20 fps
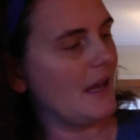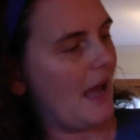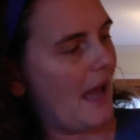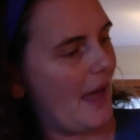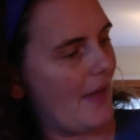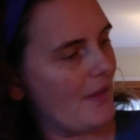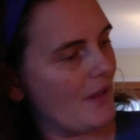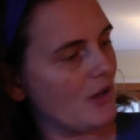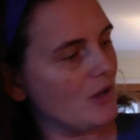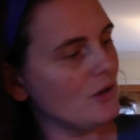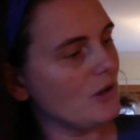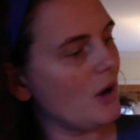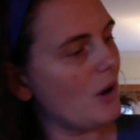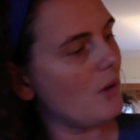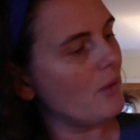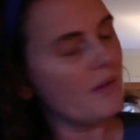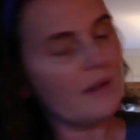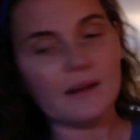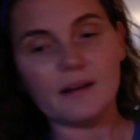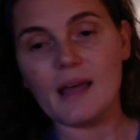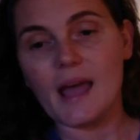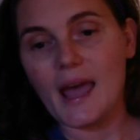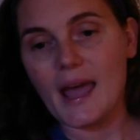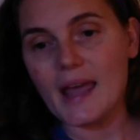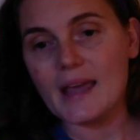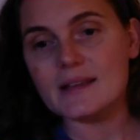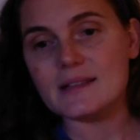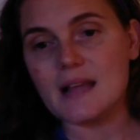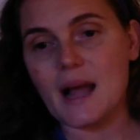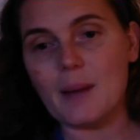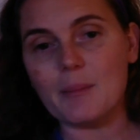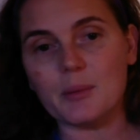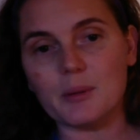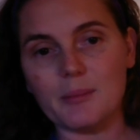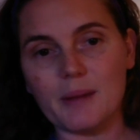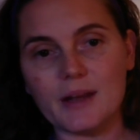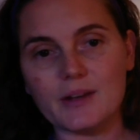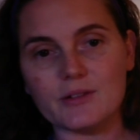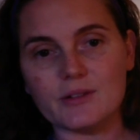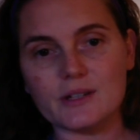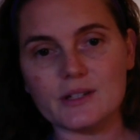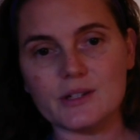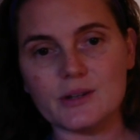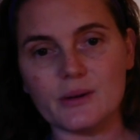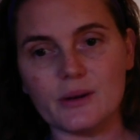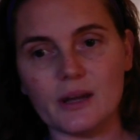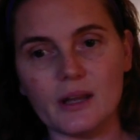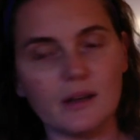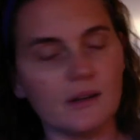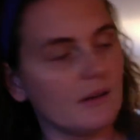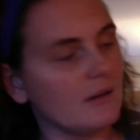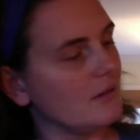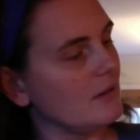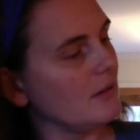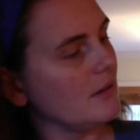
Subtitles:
and that you know that A is complementary to it,